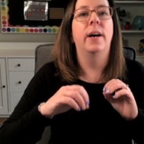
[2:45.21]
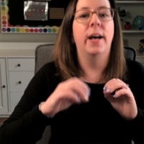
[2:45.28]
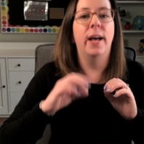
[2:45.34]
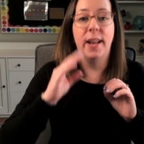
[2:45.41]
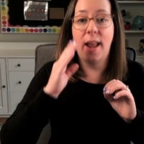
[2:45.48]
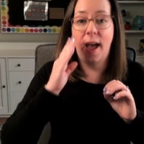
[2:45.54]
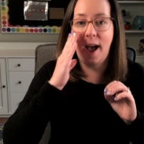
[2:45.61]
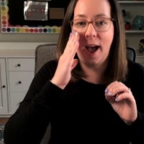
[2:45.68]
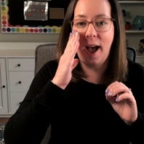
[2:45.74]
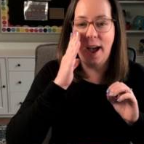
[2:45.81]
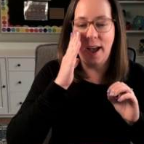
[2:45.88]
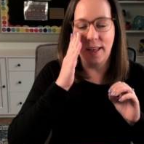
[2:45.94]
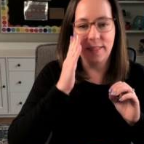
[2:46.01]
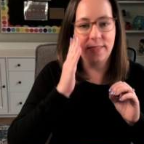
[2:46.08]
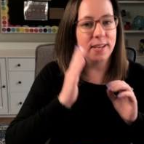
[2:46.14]
and I,
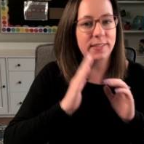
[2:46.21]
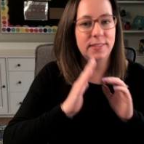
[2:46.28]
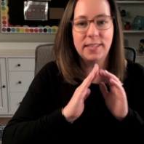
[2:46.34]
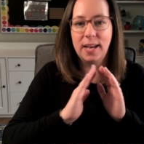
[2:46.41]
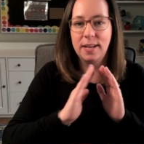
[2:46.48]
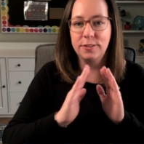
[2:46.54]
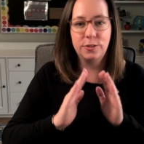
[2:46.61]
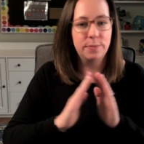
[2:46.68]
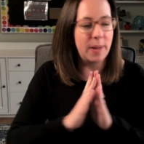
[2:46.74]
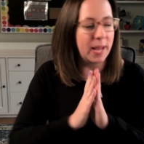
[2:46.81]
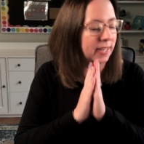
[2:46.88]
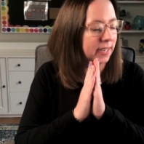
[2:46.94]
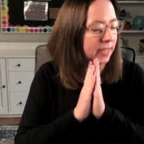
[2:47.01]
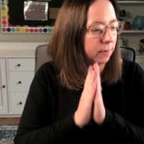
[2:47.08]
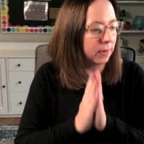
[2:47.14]
this sounds
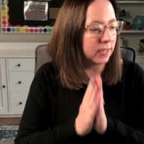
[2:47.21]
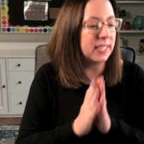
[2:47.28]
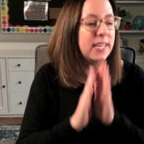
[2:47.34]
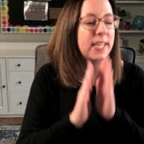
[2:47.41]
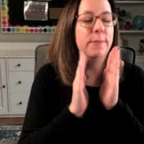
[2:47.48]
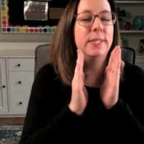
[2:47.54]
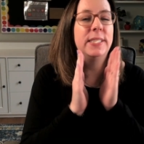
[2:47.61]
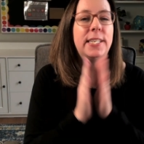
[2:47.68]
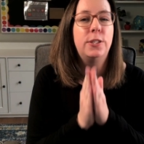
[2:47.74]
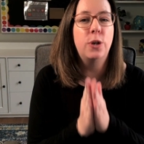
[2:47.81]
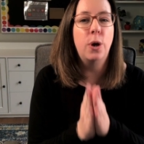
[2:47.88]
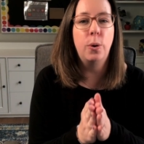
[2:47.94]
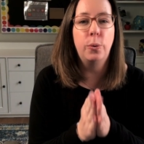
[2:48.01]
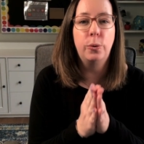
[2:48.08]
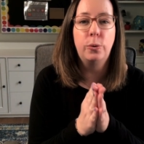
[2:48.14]
dramatic, it wasn't, it was a
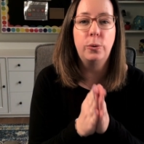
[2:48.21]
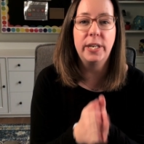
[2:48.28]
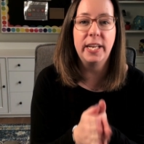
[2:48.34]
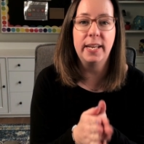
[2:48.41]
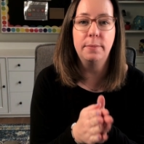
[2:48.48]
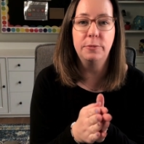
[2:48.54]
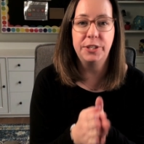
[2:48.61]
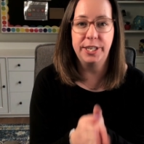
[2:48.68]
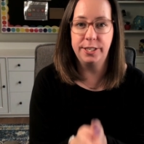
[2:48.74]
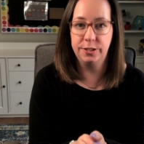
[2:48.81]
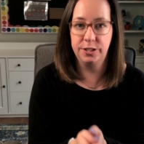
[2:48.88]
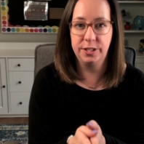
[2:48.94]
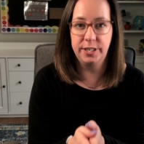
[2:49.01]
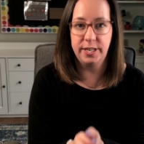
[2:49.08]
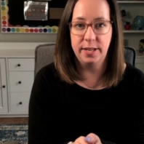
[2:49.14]
total game
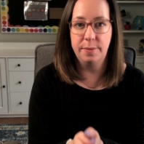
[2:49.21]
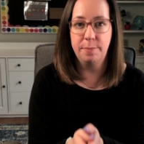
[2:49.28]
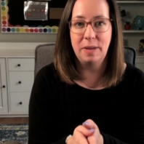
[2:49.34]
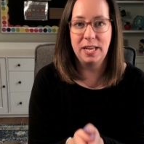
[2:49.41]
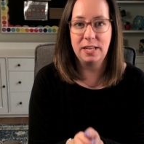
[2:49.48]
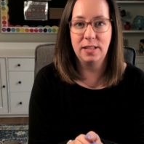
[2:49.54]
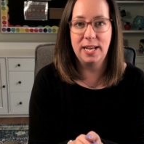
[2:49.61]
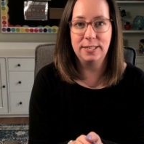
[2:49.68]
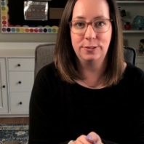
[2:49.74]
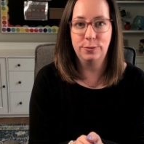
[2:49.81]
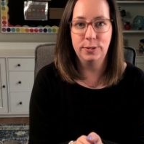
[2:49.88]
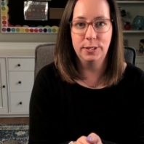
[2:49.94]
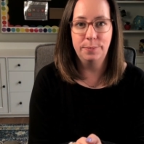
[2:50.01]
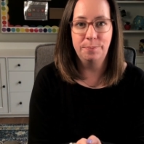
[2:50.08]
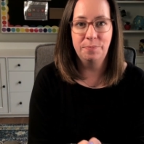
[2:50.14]
changer in my
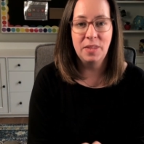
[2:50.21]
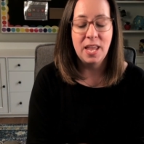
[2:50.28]
classroom.